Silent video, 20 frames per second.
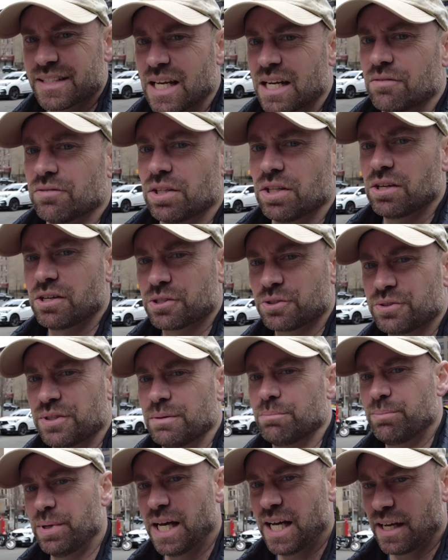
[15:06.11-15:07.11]
Kind of a long
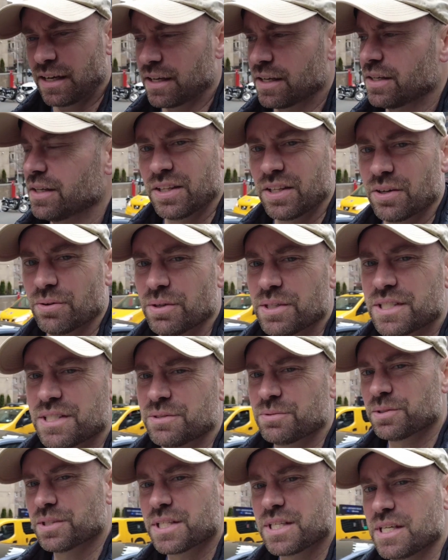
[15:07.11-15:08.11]
trip back, there
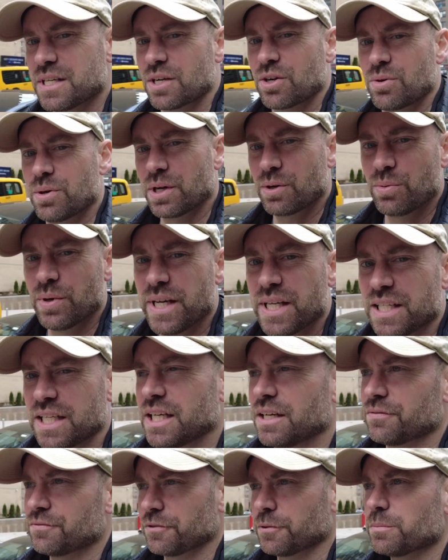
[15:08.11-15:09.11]
isn't really a quick way to
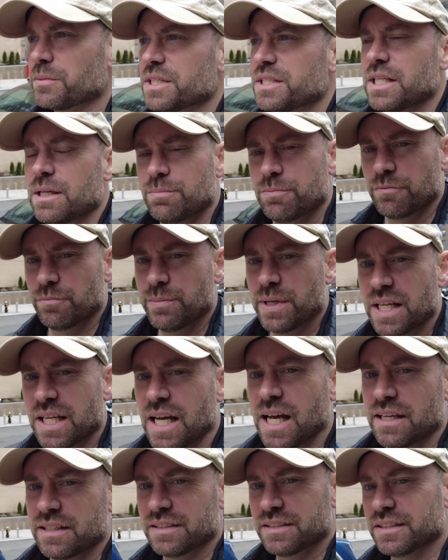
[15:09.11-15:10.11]
get from the tip of
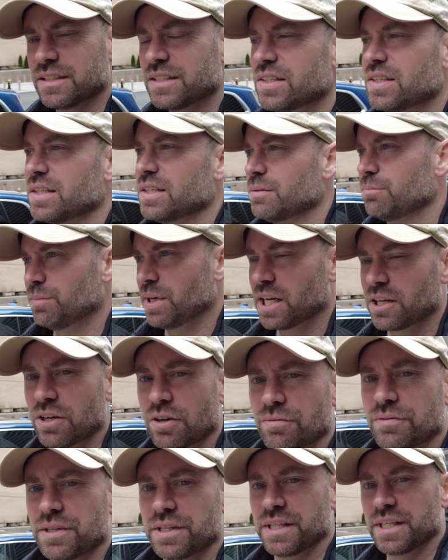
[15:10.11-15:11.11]
Manhattan back
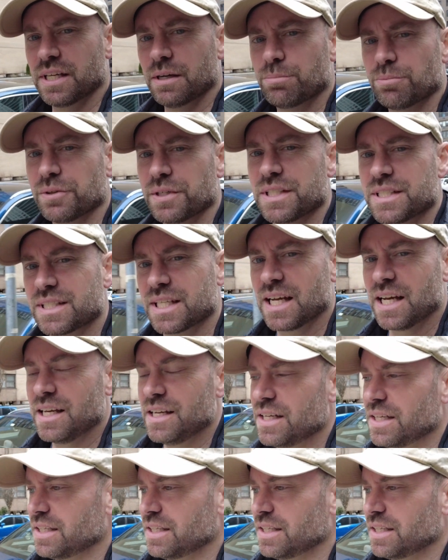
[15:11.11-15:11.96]
over to the Upper East Side.